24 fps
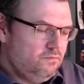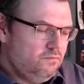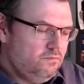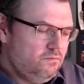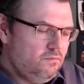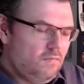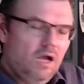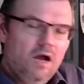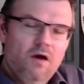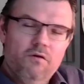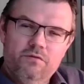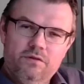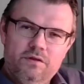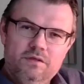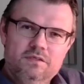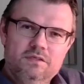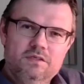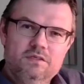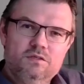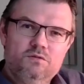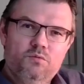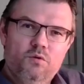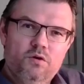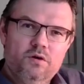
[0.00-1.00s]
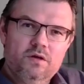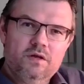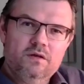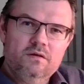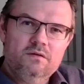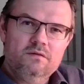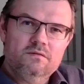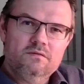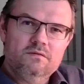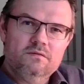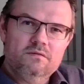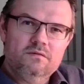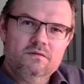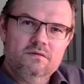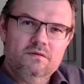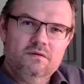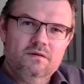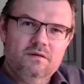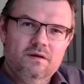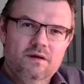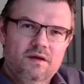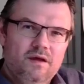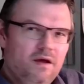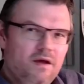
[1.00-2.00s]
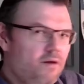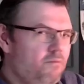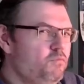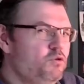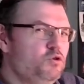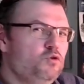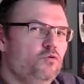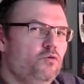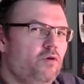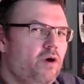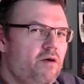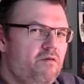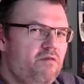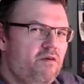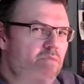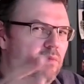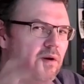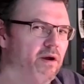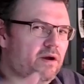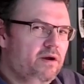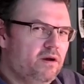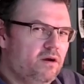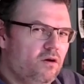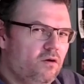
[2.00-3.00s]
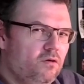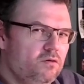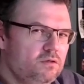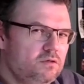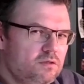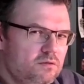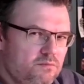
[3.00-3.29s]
How this is working, I'm sure everybody knows,